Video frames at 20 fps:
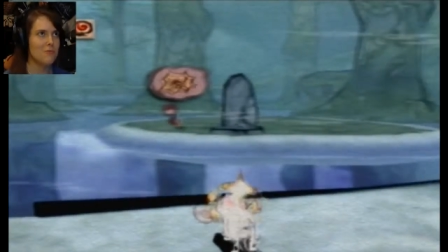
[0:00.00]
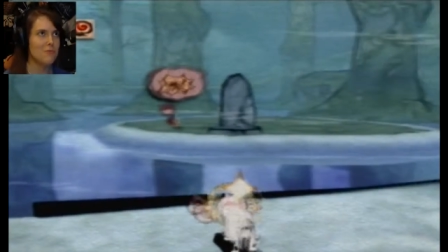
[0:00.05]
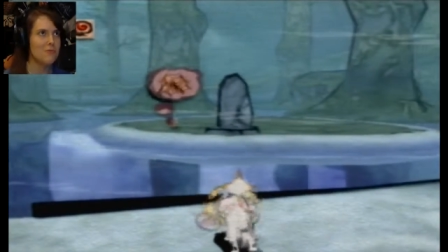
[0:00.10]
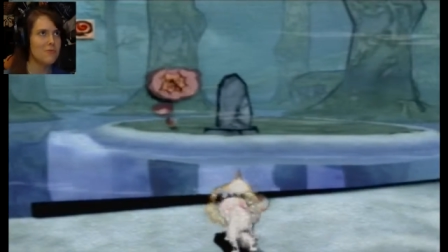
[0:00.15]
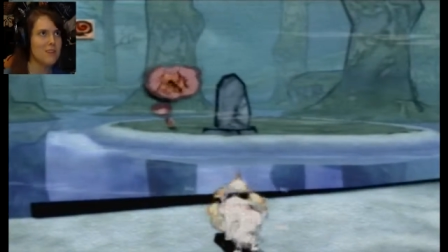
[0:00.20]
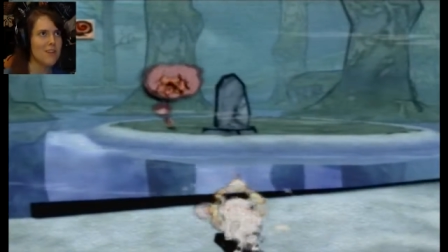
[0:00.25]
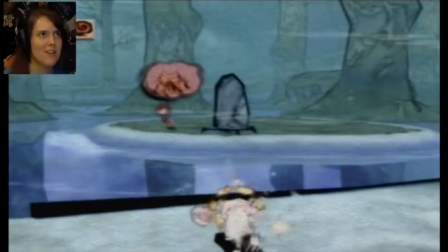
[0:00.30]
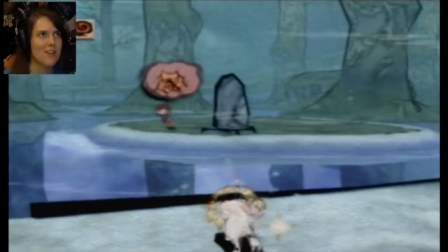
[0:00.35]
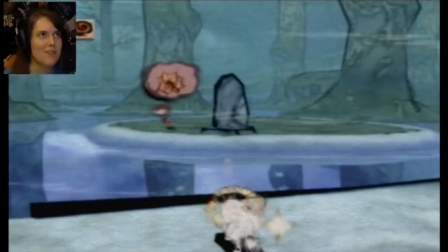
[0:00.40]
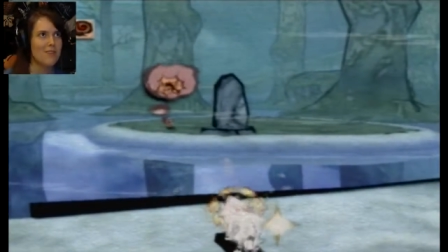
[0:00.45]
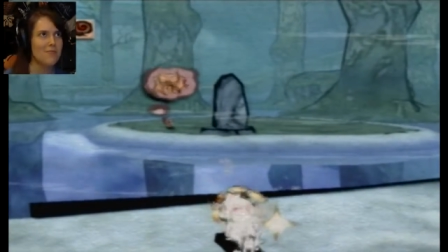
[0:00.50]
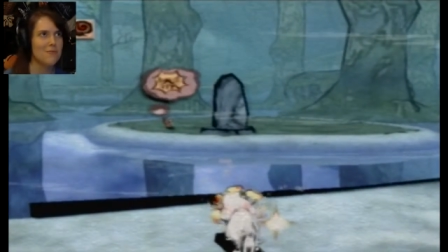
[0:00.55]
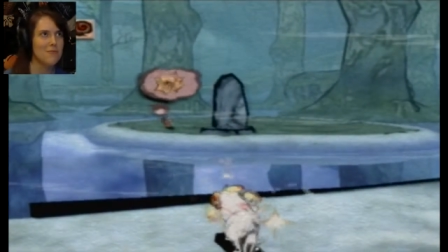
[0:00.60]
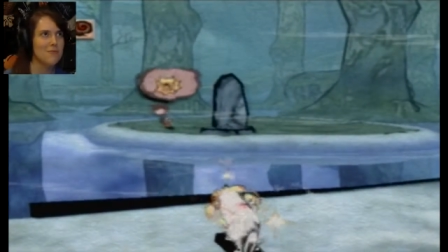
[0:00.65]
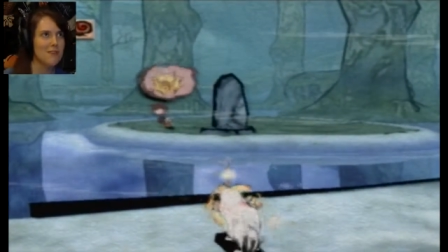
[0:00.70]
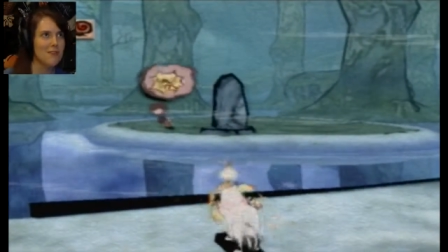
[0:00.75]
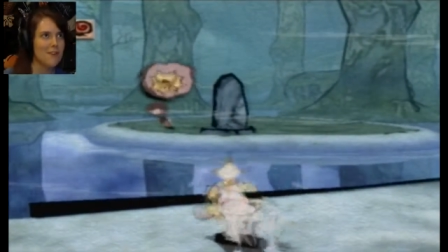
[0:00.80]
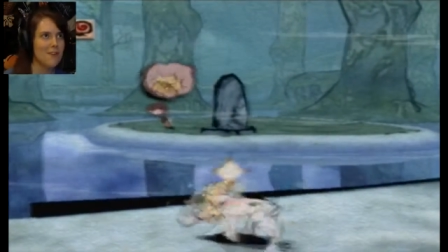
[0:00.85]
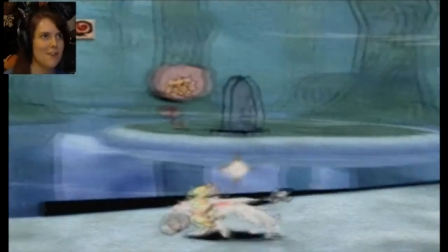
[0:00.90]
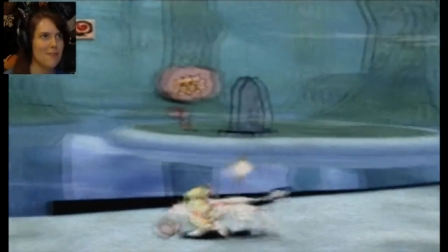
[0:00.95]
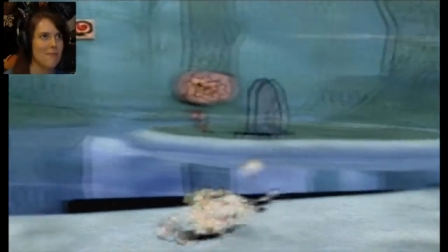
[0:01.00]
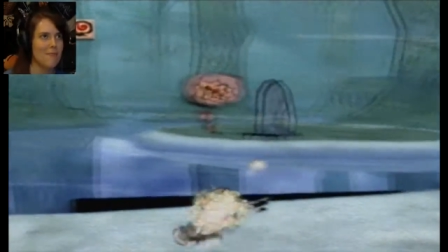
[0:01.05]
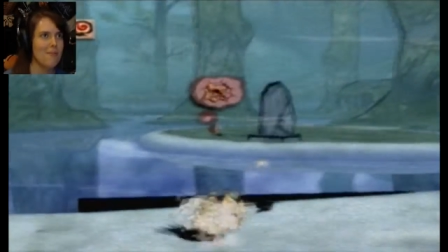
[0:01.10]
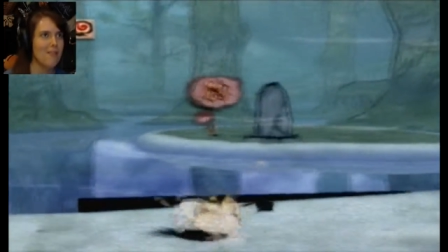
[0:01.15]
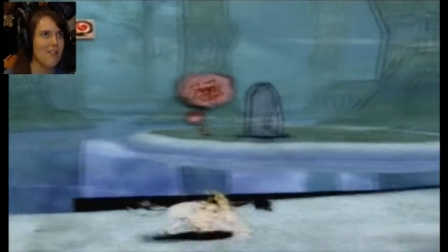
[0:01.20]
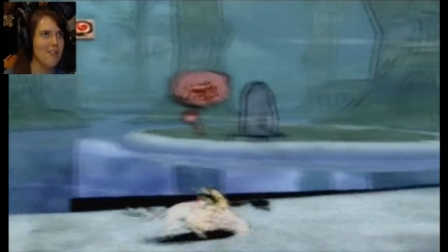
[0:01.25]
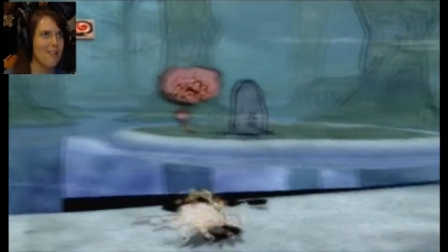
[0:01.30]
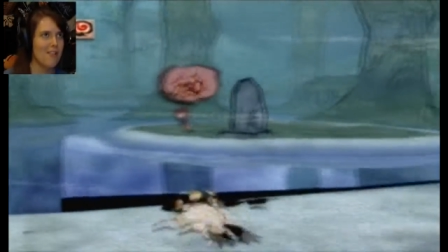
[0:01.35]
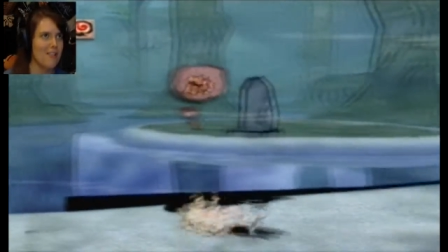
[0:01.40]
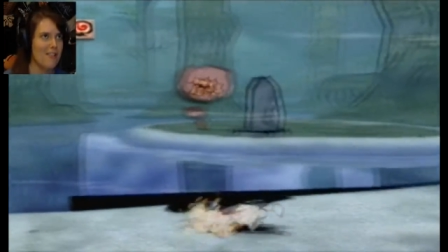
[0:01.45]
you can't
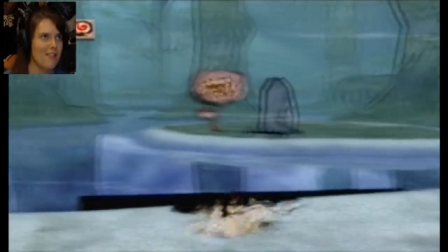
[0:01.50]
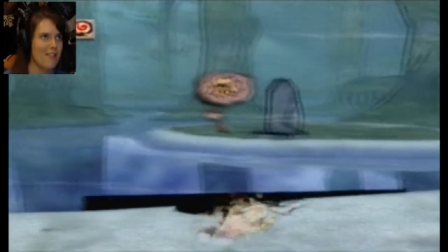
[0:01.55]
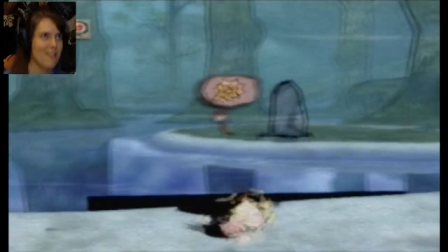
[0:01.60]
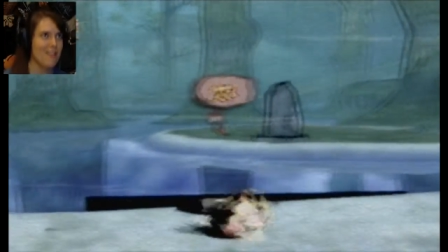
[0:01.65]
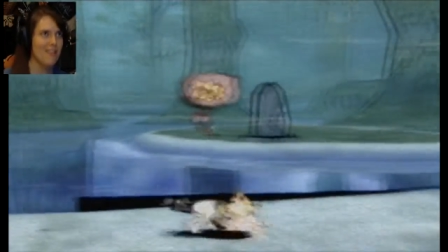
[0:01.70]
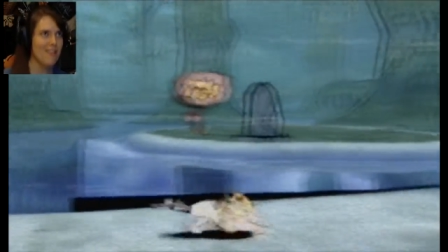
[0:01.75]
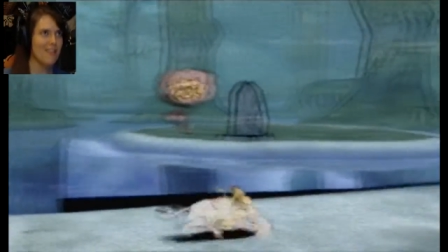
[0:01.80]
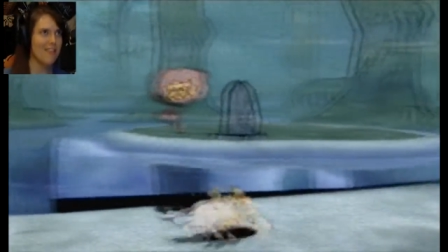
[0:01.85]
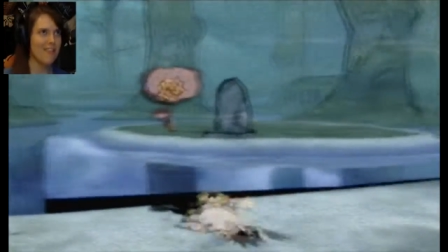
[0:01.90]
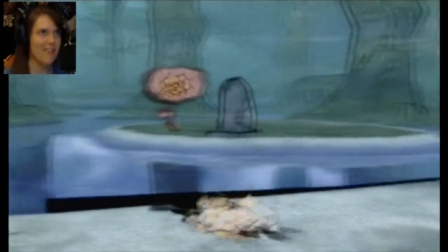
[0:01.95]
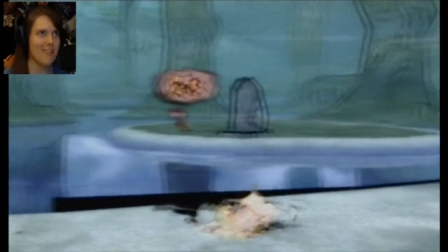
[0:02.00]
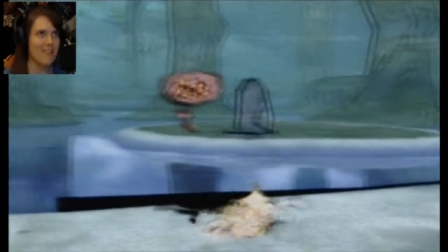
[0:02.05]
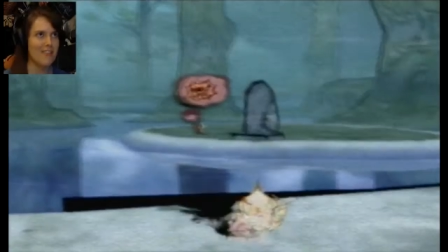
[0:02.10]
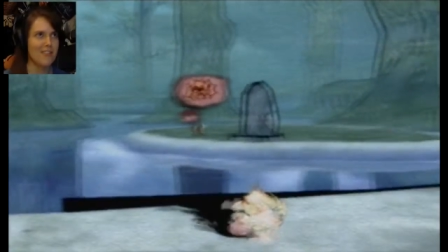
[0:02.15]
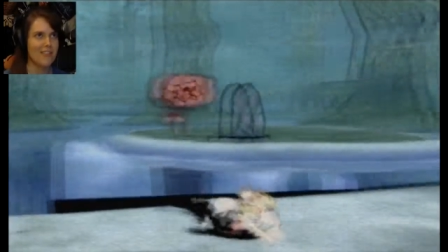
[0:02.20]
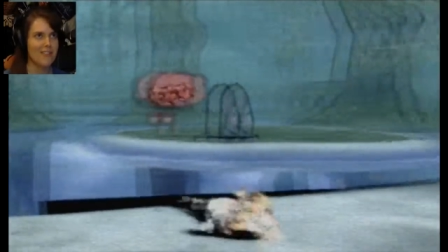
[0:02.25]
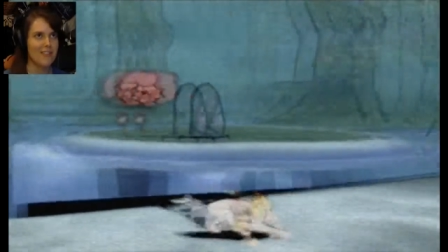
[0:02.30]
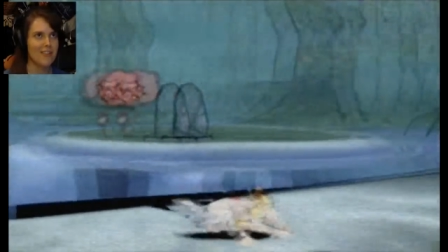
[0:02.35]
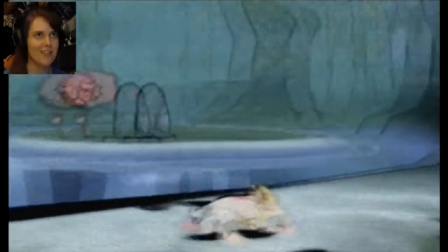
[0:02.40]
swim.